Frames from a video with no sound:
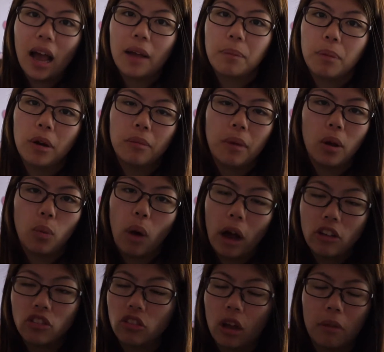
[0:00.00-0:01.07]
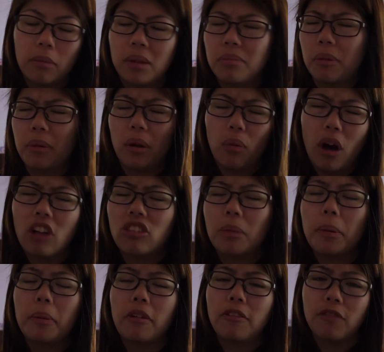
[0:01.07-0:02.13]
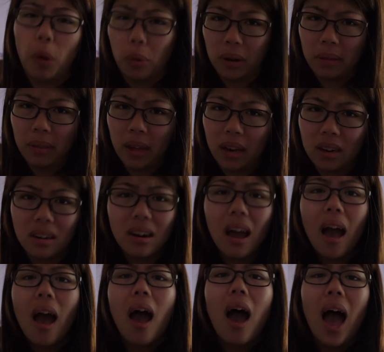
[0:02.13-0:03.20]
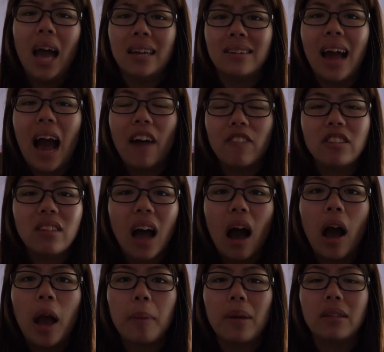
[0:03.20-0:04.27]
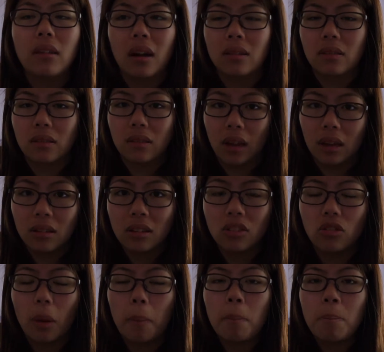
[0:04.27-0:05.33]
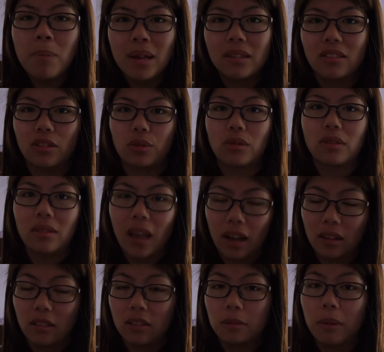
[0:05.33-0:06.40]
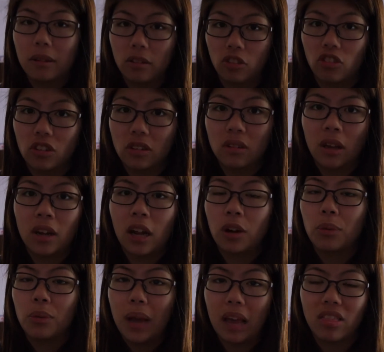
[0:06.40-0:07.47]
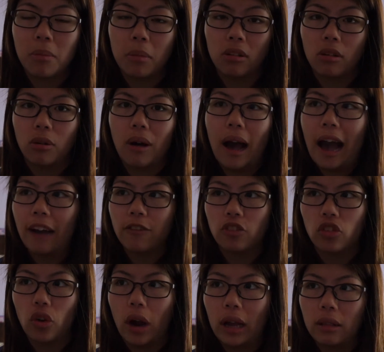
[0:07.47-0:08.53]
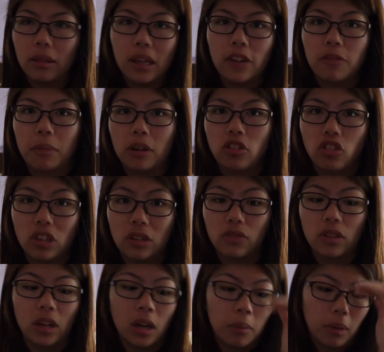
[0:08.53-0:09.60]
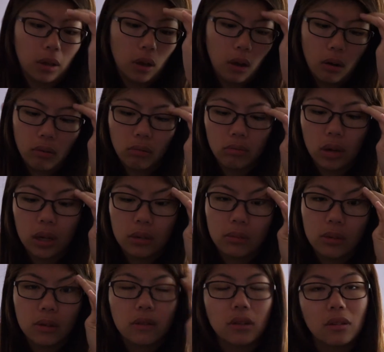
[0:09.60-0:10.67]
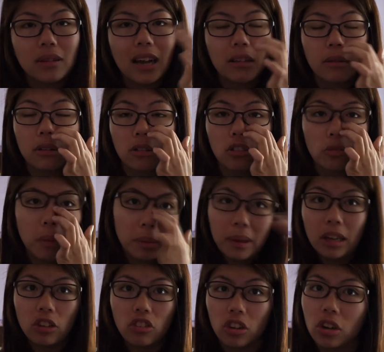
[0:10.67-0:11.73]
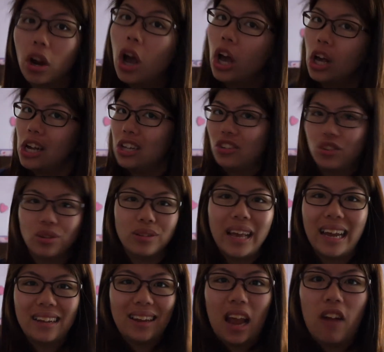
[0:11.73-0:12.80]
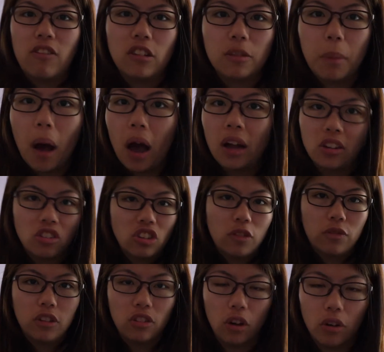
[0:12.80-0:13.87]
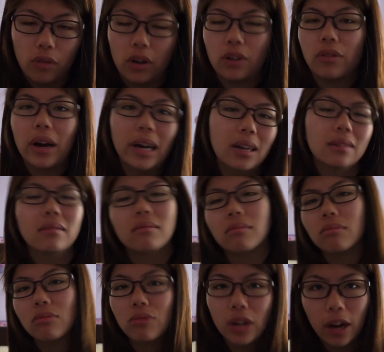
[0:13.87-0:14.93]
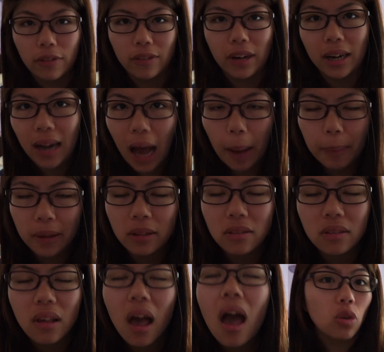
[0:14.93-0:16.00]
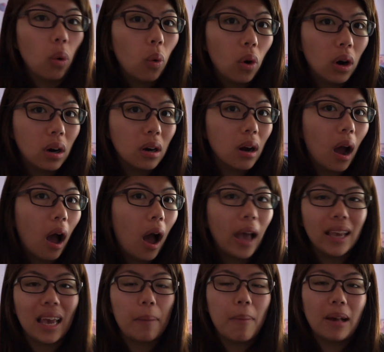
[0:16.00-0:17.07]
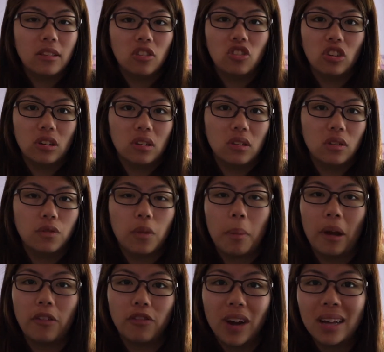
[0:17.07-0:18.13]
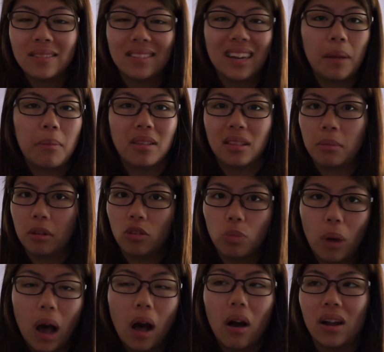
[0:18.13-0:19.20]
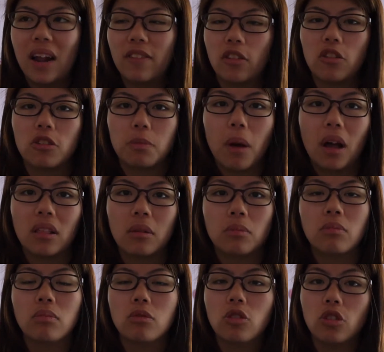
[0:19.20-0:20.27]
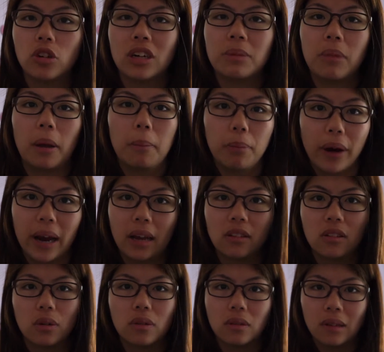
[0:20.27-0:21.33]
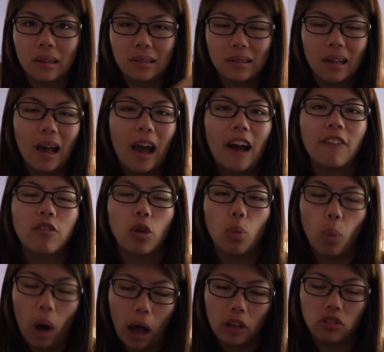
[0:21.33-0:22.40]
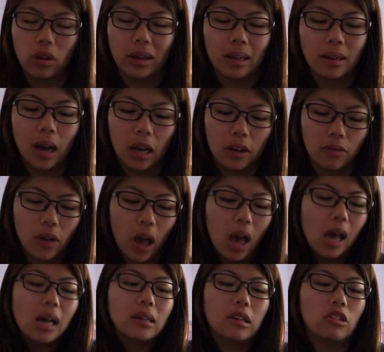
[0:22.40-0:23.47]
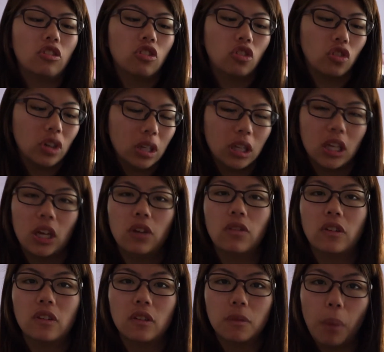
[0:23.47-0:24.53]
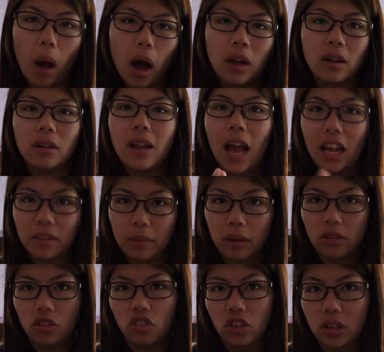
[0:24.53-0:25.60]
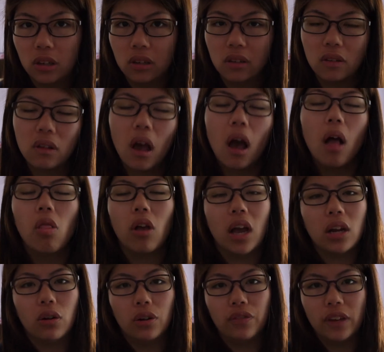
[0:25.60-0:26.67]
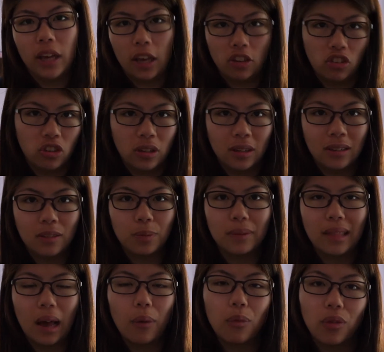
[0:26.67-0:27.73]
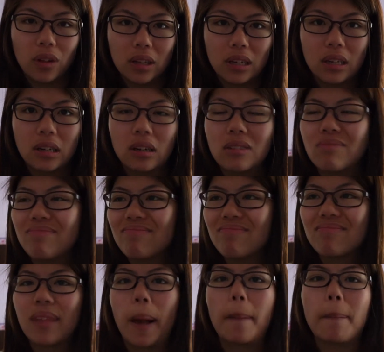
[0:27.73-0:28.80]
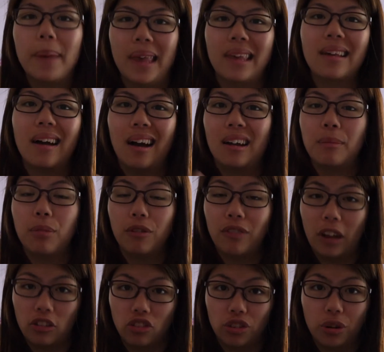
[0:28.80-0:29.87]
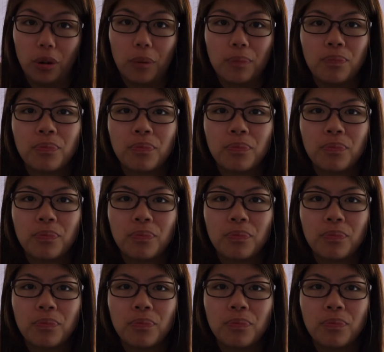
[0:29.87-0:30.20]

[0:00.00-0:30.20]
I put my phone in there, and half the time it's on silent, so I miss those text messages, and I don't get them until after I leave my shift, and I'm like, oh, I missed a text message from my manager. Too late, can't respond, shift is over, right? whatever, it happens. Or I get messages from my friends and I miss them as well, and I have to respond to them during my break. So it's nice to have the watch so I can kind of discreetly respond to text messages, look at notifications without really being unprofessional.